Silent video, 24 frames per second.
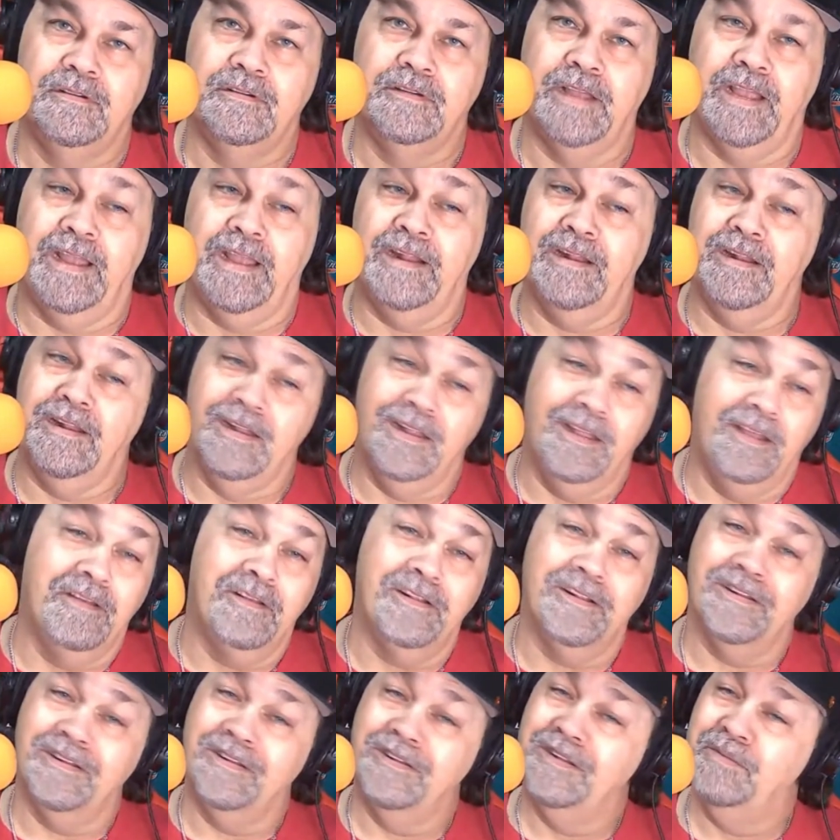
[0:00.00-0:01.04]
And let
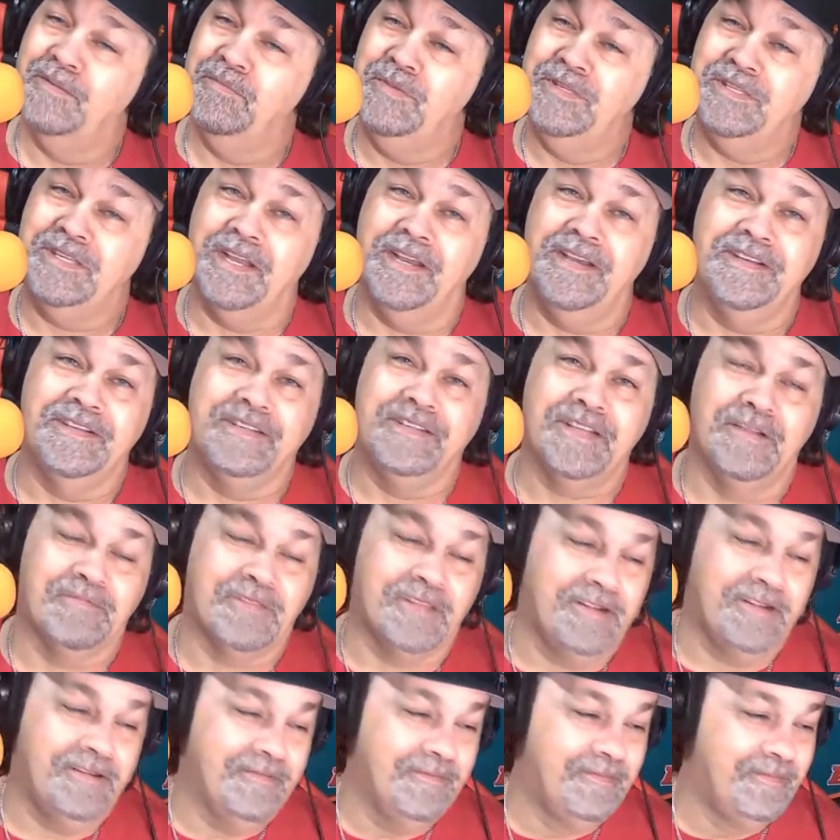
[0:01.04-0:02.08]
me tell you
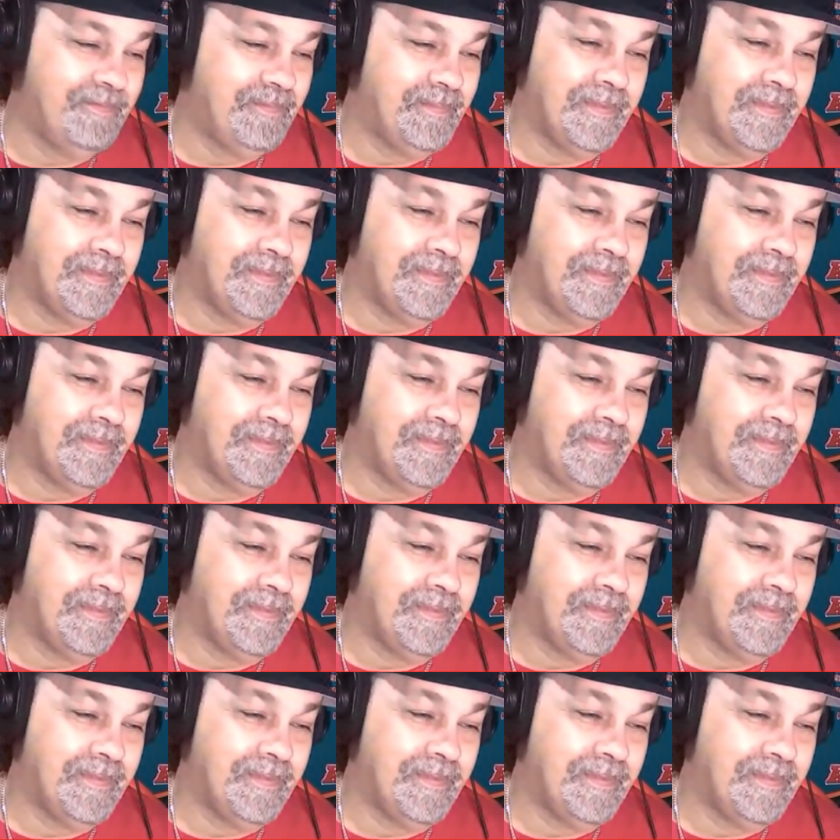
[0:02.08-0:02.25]
something.